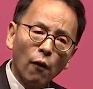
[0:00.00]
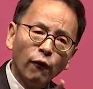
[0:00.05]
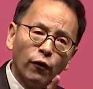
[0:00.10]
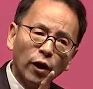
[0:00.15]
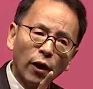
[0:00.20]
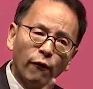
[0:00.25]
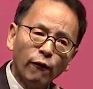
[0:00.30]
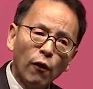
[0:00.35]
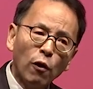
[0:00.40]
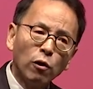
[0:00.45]

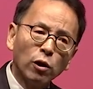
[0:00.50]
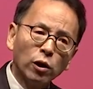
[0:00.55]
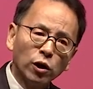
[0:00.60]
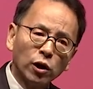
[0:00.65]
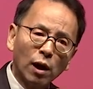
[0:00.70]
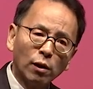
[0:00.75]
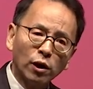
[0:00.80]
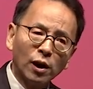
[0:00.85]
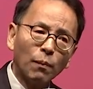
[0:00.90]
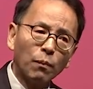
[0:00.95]
they focus
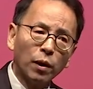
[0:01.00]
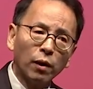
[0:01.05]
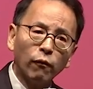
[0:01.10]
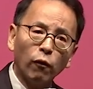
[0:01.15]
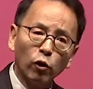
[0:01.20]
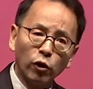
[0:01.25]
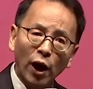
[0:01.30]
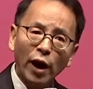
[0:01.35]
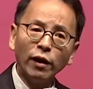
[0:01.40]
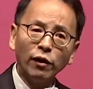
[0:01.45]
on something for
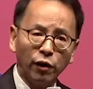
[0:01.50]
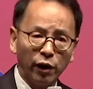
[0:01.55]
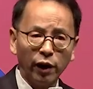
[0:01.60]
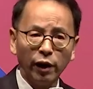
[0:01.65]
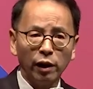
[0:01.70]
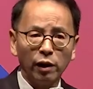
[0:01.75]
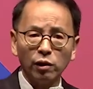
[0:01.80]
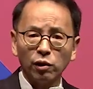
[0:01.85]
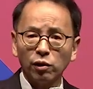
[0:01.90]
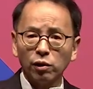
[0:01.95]
10
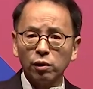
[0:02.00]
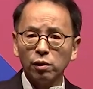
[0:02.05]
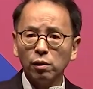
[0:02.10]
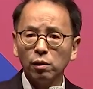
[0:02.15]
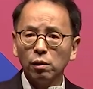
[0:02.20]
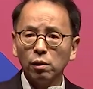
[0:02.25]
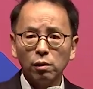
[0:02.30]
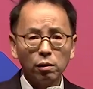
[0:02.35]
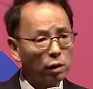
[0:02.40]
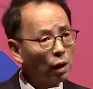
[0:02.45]
years,
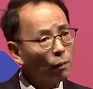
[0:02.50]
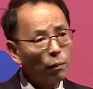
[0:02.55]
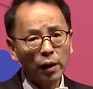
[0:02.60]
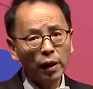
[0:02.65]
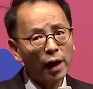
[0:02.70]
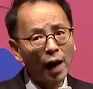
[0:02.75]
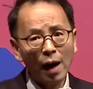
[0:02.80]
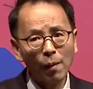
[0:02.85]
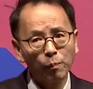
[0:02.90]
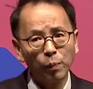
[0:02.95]
something
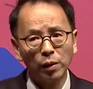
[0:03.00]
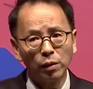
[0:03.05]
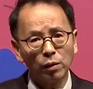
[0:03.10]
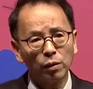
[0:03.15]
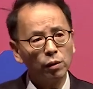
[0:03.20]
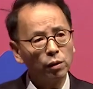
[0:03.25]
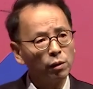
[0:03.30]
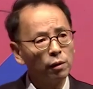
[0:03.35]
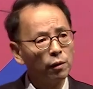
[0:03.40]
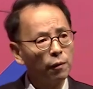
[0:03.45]
happens.